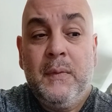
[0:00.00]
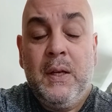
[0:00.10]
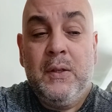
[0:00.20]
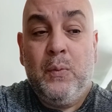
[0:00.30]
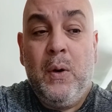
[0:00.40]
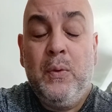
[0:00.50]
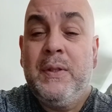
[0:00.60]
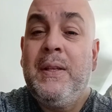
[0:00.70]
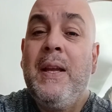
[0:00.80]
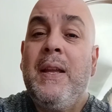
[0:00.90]
Because what
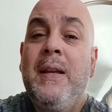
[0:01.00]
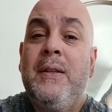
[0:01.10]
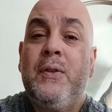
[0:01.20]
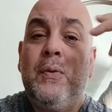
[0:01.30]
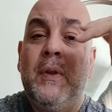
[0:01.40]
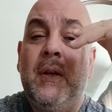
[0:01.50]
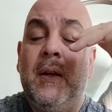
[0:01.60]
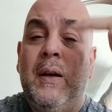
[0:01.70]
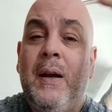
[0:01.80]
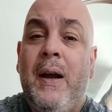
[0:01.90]
was taking it to
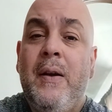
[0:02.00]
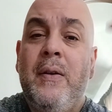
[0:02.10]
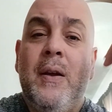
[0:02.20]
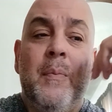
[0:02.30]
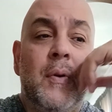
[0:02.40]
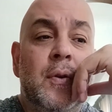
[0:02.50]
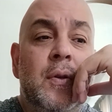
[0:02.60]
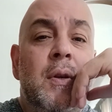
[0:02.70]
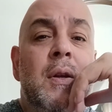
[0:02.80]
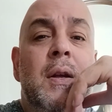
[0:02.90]
the higher
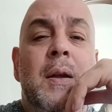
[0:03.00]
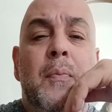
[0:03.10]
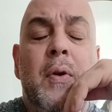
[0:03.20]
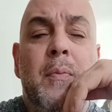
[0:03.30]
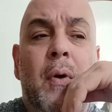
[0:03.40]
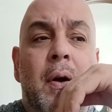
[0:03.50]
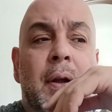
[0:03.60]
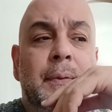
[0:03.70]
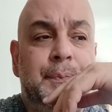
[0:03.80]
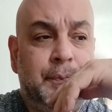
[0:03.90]
numbers in pre-market?